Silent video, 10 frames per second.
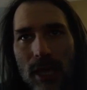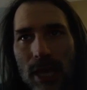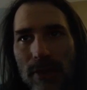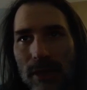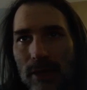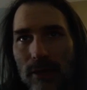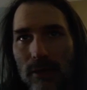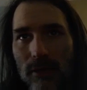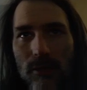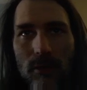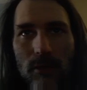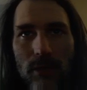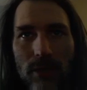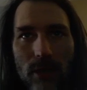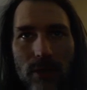And then
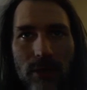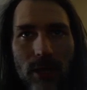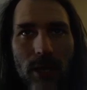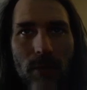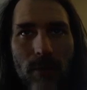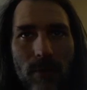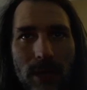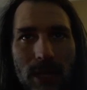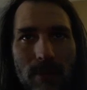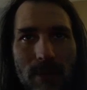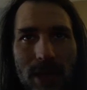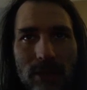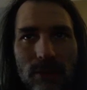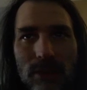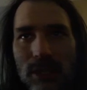later on in the day, I came back
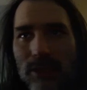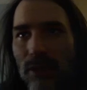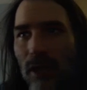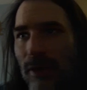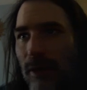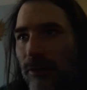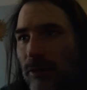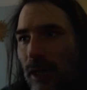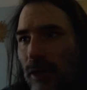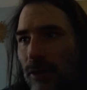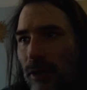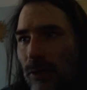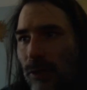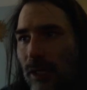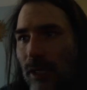to it and I saw that it was kind of
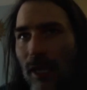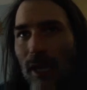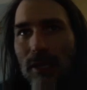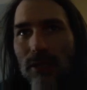looking weak again.